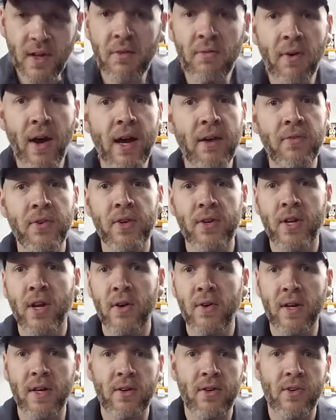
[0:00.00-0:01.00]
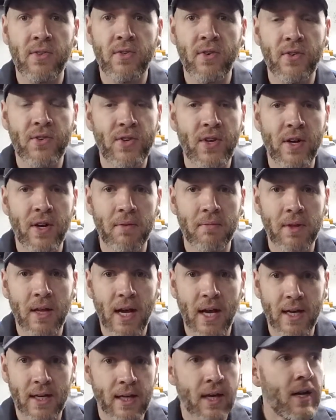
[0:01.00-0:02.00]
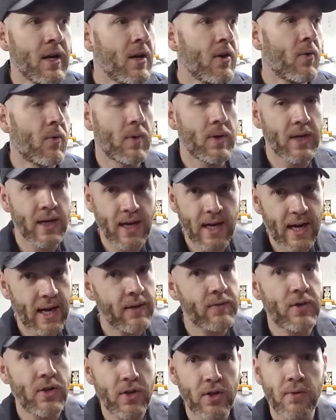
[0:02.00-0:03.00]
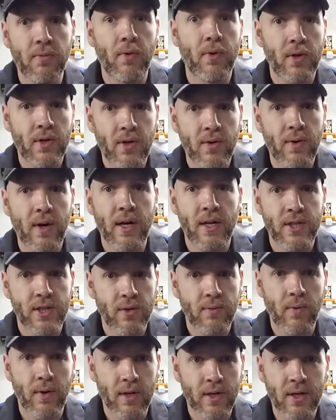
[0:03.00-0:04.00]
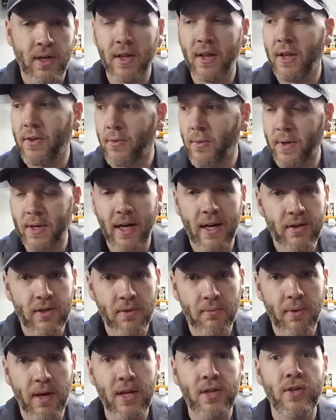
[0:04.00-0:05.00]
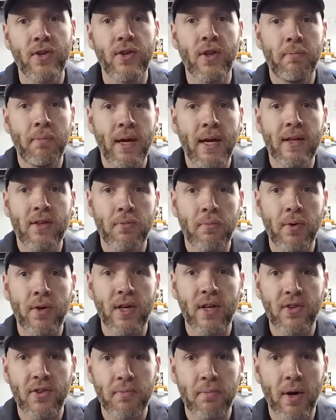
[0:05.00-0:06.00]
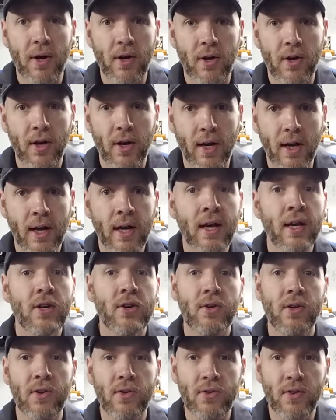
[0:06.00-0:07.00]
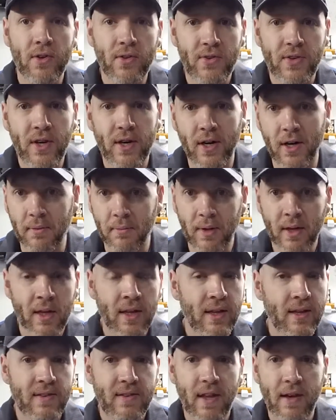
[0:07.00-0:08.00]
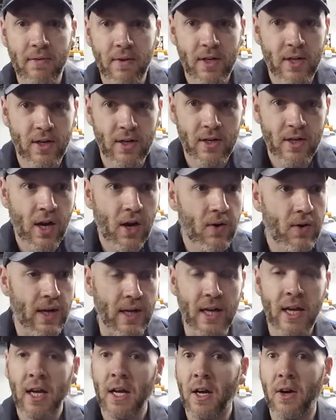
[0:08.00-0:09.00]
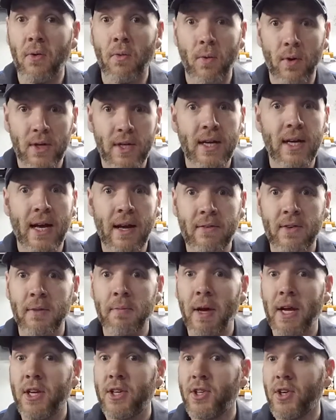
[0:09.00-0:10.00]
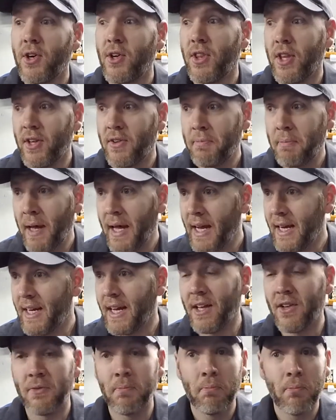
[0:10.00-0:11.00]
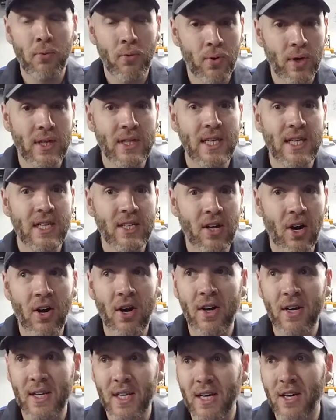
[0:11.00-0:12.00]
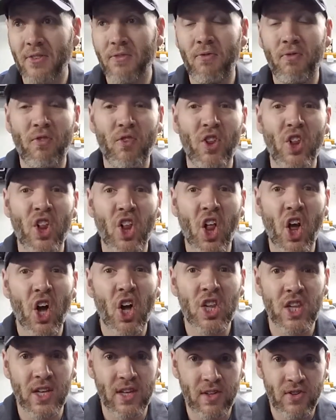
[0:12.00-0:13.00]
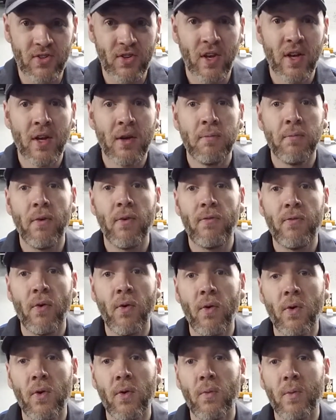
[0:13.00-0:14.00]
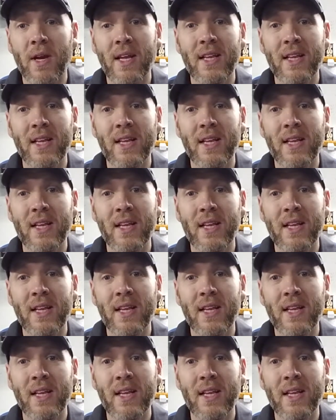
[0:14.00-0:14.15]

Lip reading: 5-year coating, Crystal Serum Light. We're going to have to do more correction work to this. We're going to have to make sure the paint's pretty spot on. Crystal Serum, 7-year coating. We're going to have to make sure this paint is pretty darn near flawless before we